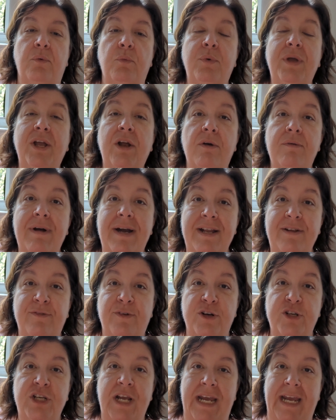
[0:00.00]
we are ready
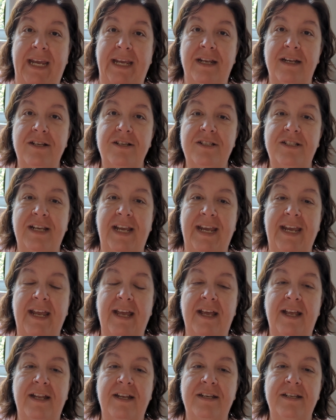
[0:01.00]
for change,
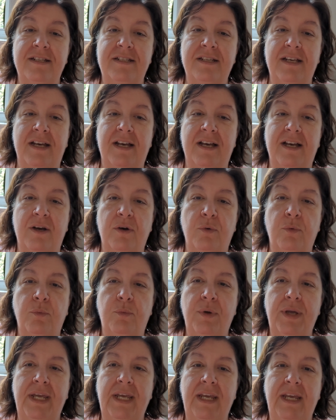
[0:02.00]
and
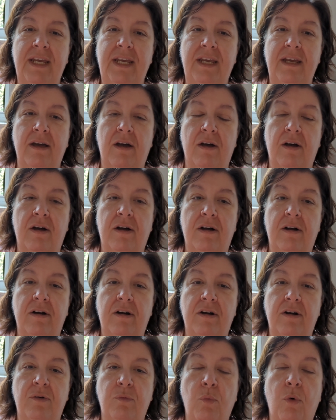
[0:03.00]
we
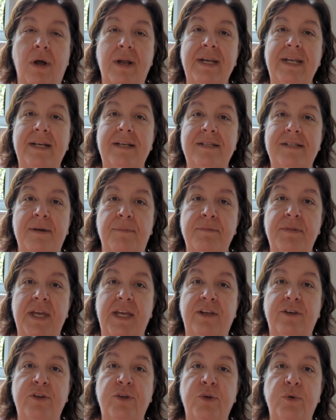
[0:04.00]
are wanting
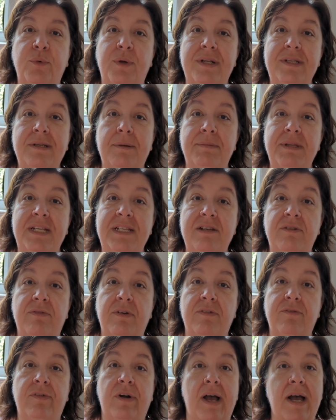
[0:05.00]
something new and something
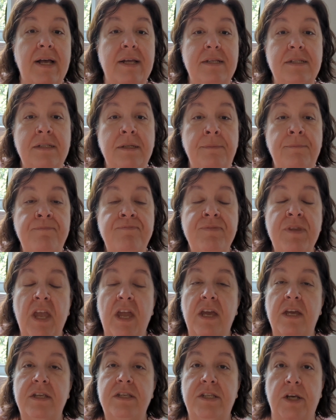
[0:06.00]
different for us.
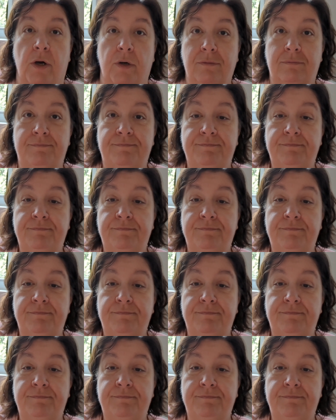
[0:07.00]
So